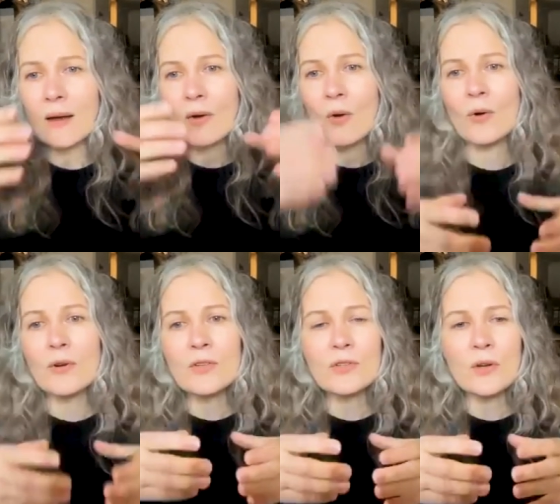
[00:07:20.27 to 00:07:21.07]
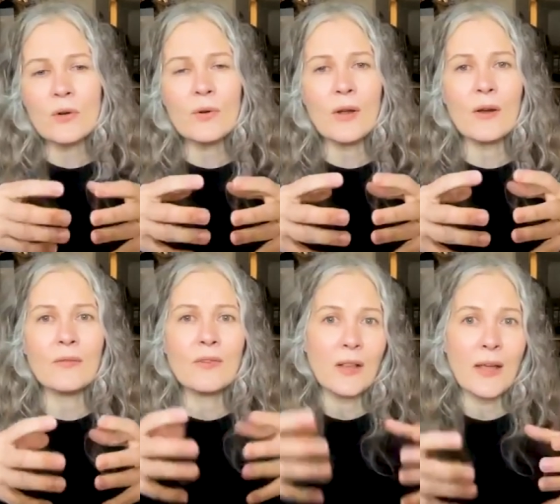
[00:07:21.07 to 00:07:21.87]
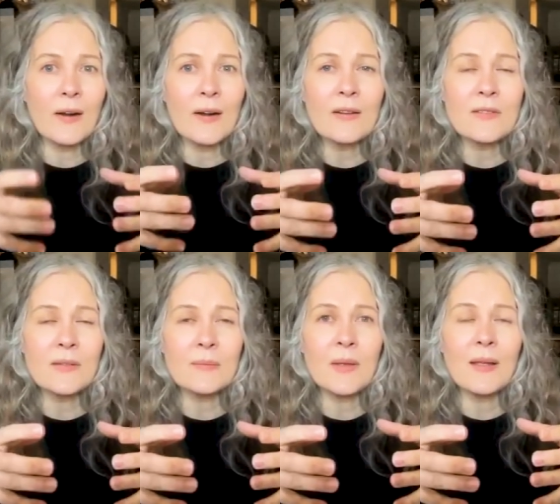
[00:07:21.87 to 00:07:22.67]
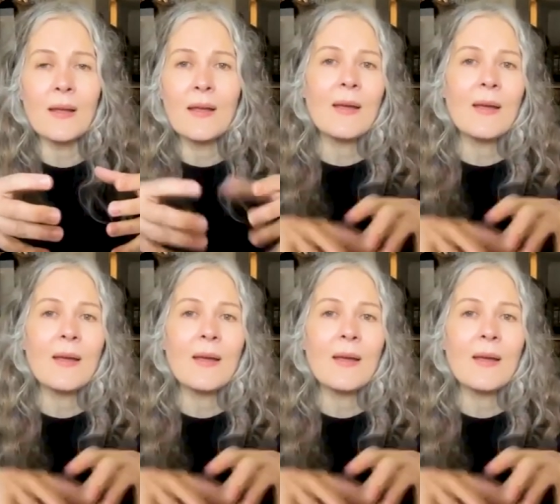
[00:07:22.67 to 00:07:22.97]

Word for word: a cornerstone of clarity to me